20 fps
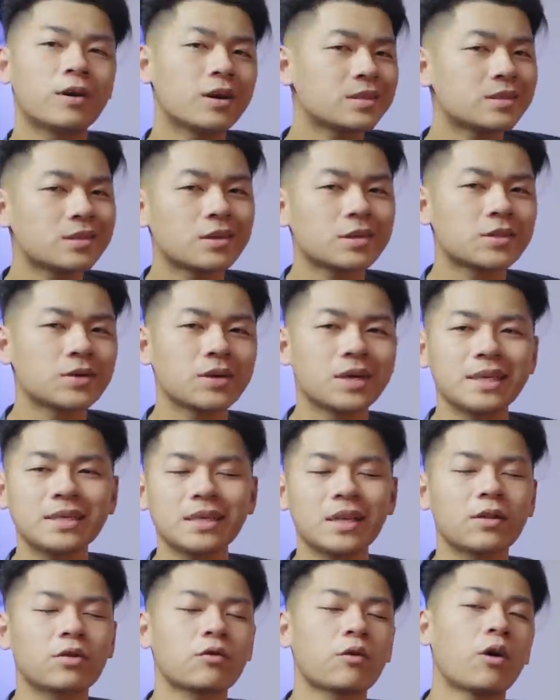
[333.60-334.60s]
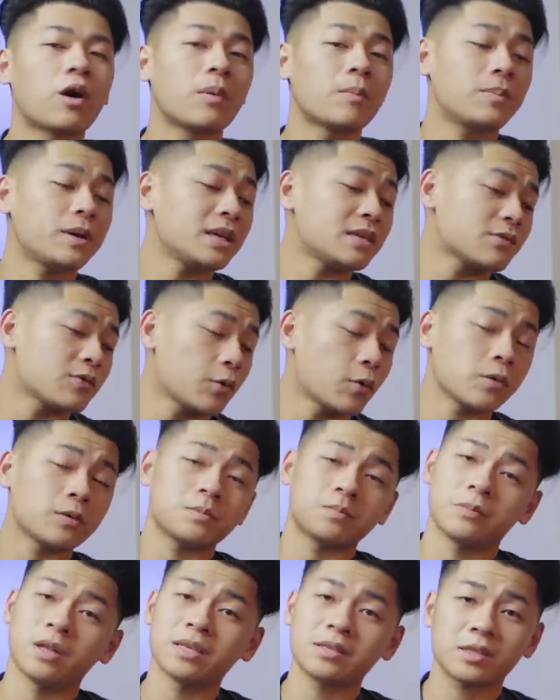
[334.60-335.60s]
but it's also easy to throw on piece for,
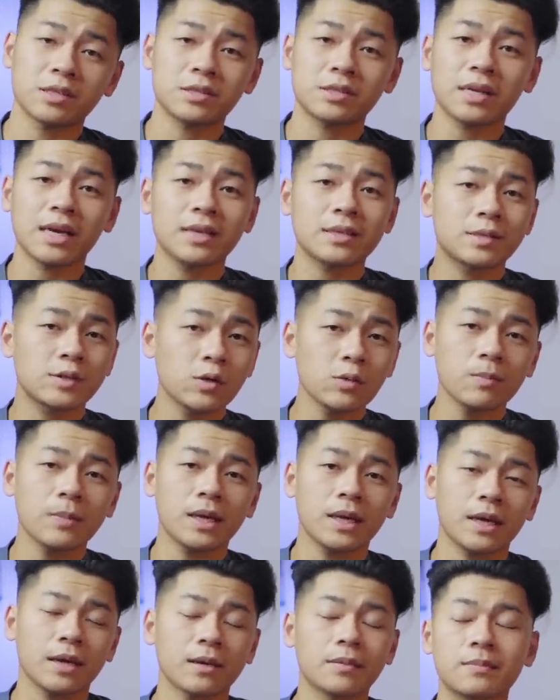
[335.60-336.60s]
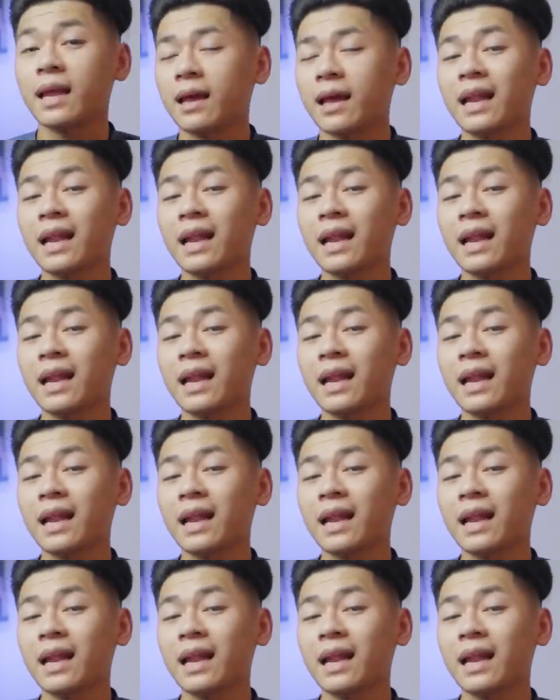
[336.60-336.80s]
let's just say, a Zoom meeting.